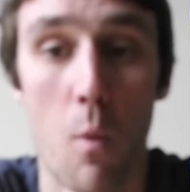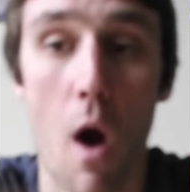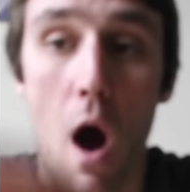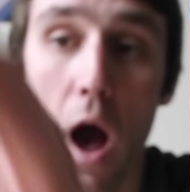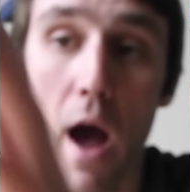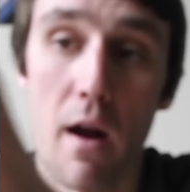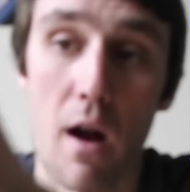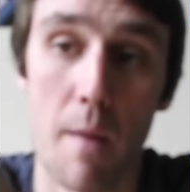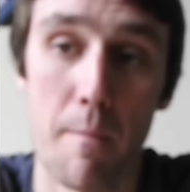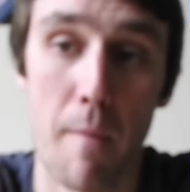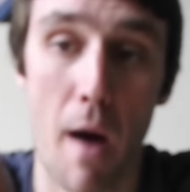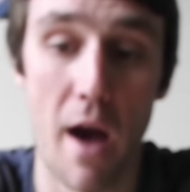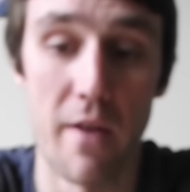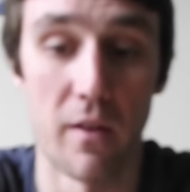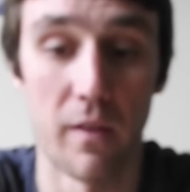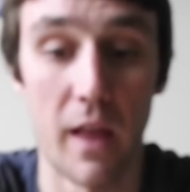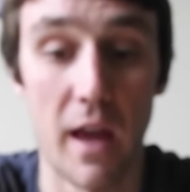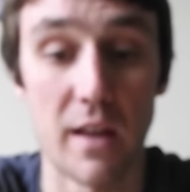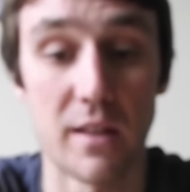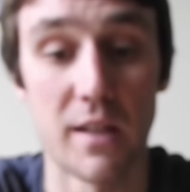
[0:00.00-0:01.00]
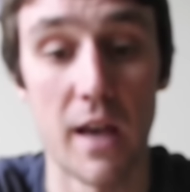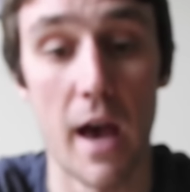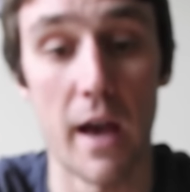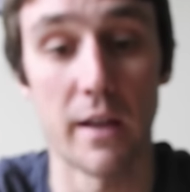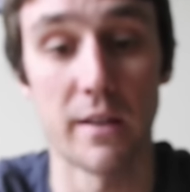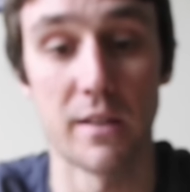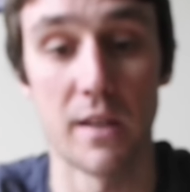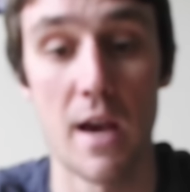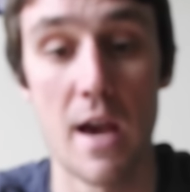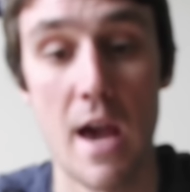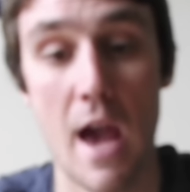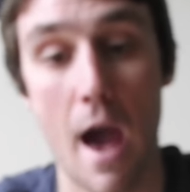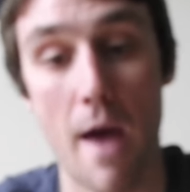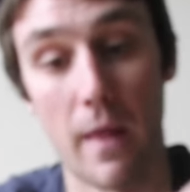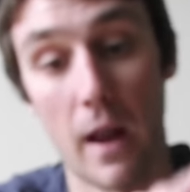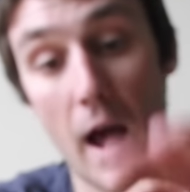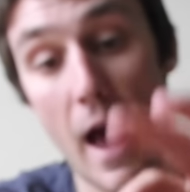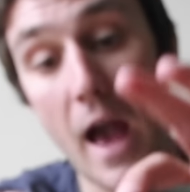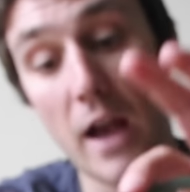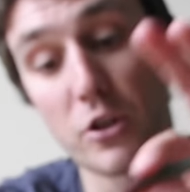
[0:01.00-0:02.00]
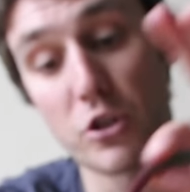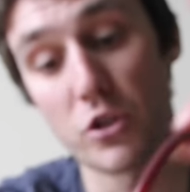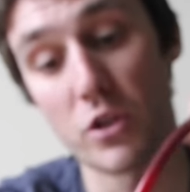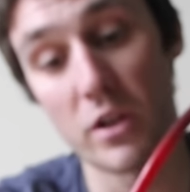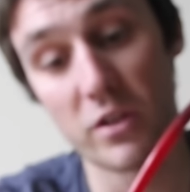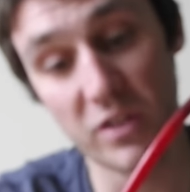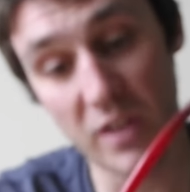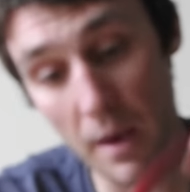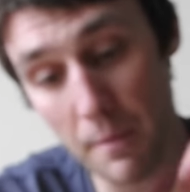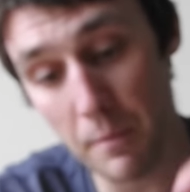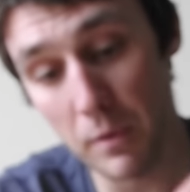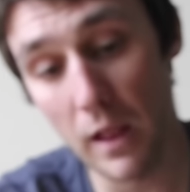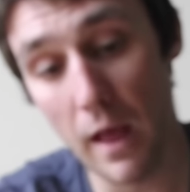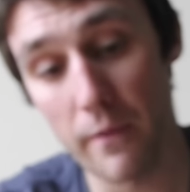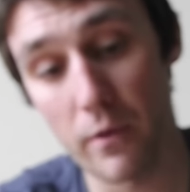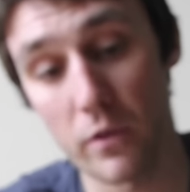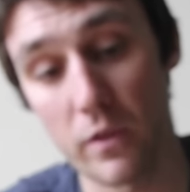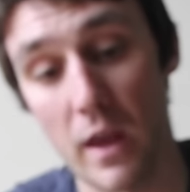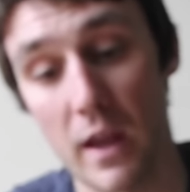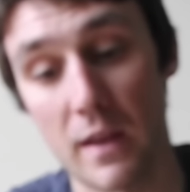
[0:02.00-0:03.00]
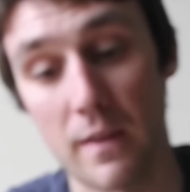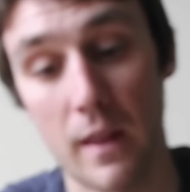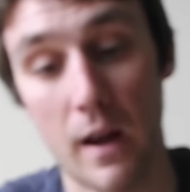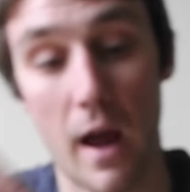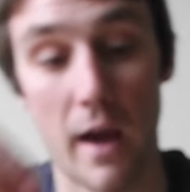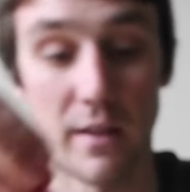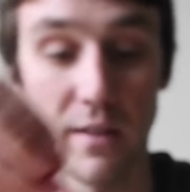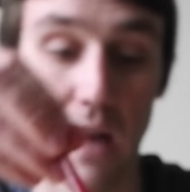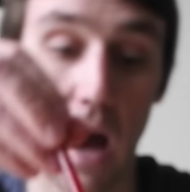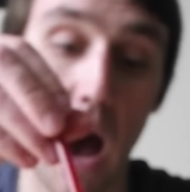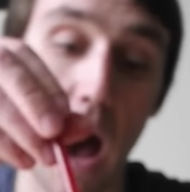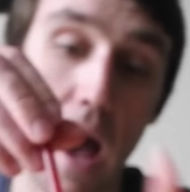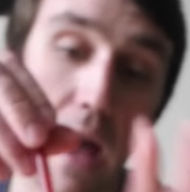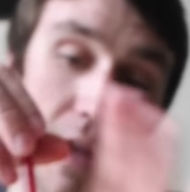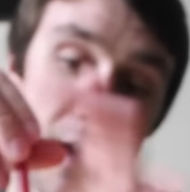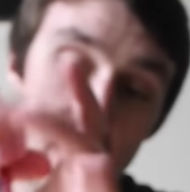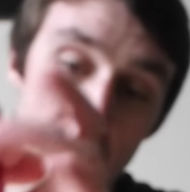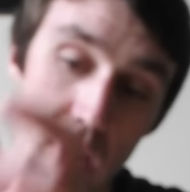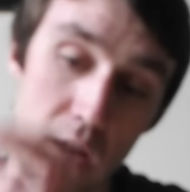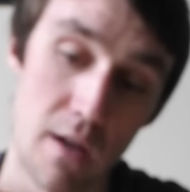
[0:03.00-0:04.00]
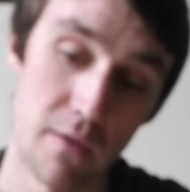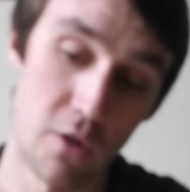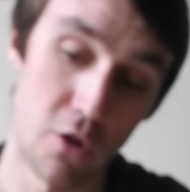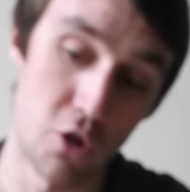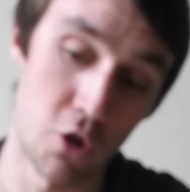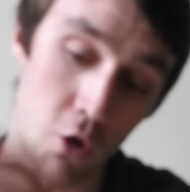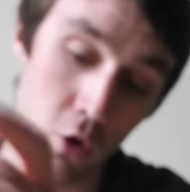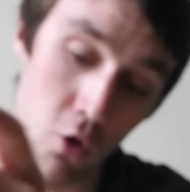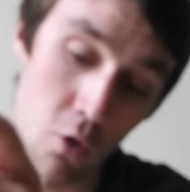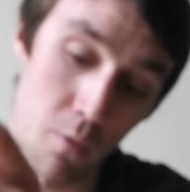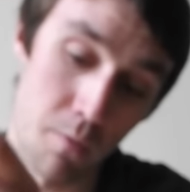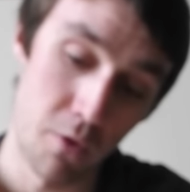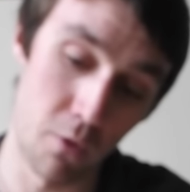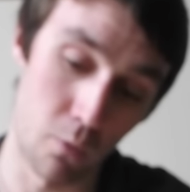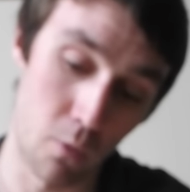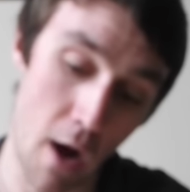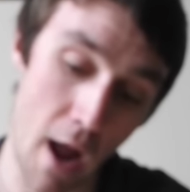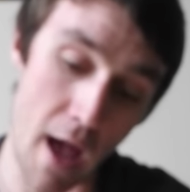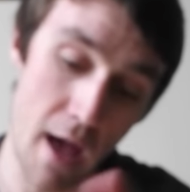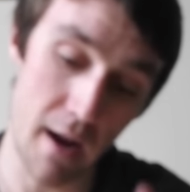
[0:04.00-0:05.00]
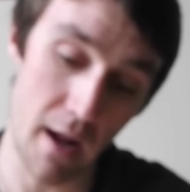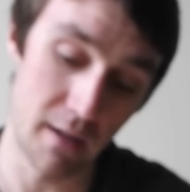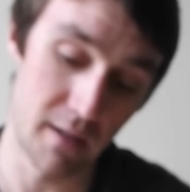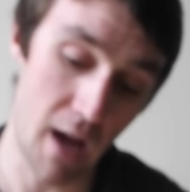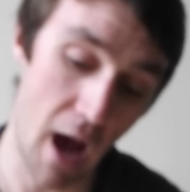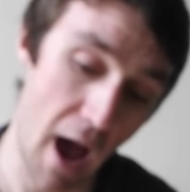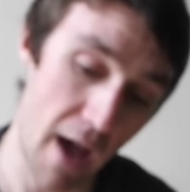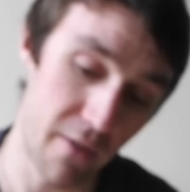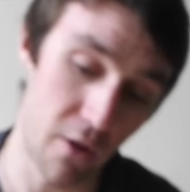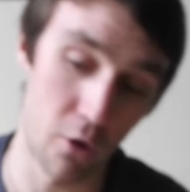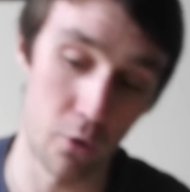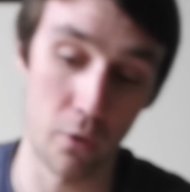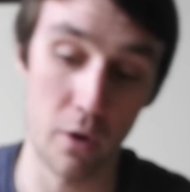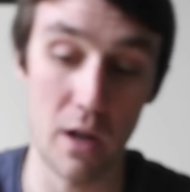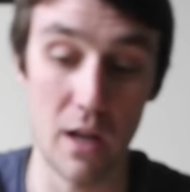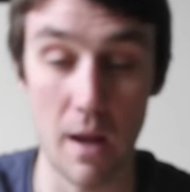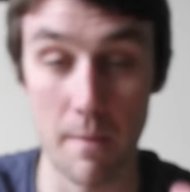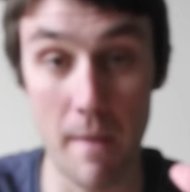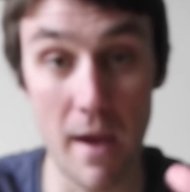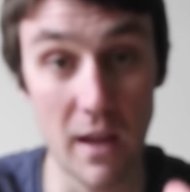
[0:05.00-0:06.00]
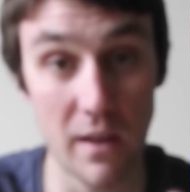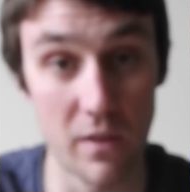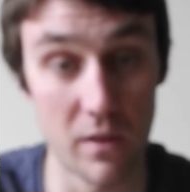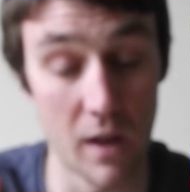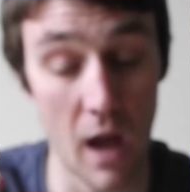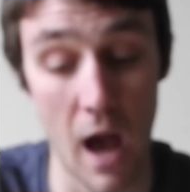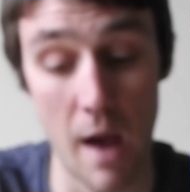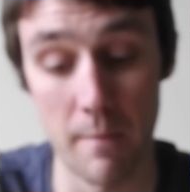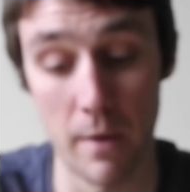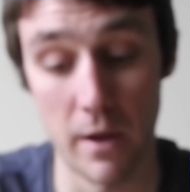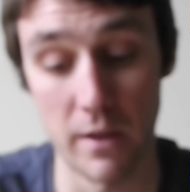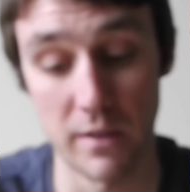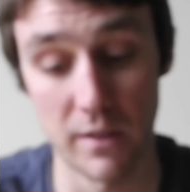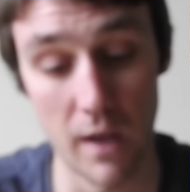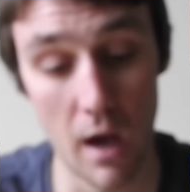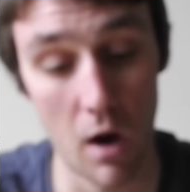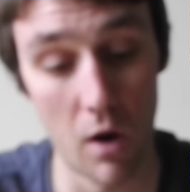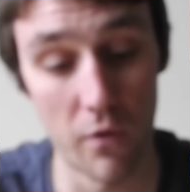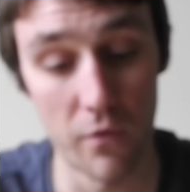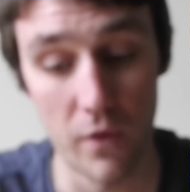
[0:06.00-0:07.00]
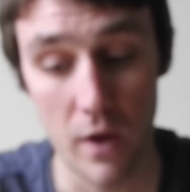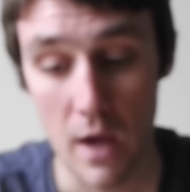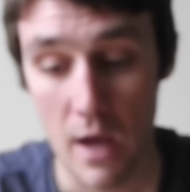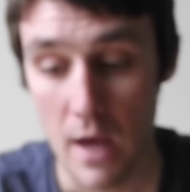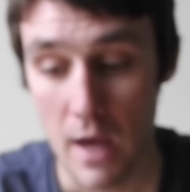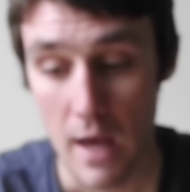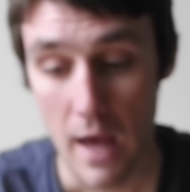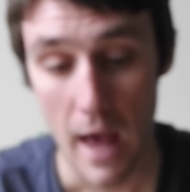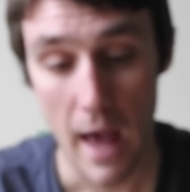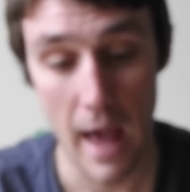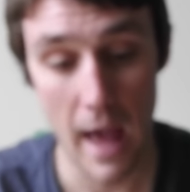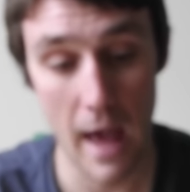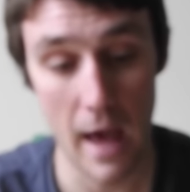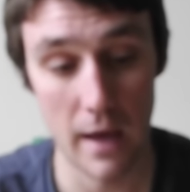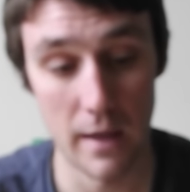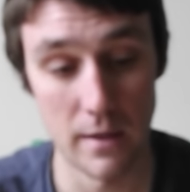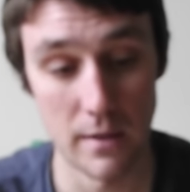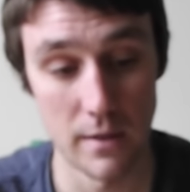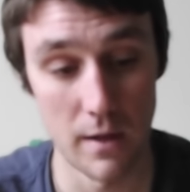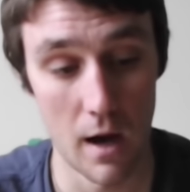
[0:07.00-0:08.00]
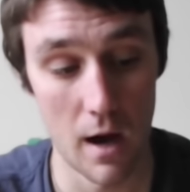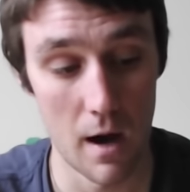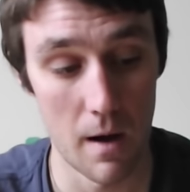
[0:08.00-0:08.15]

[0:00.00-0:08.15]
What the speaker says: wire, I buy the latex, and then I actually assemble everything, and then I dye the tube, the red, I dye the green, I make the dye myself. And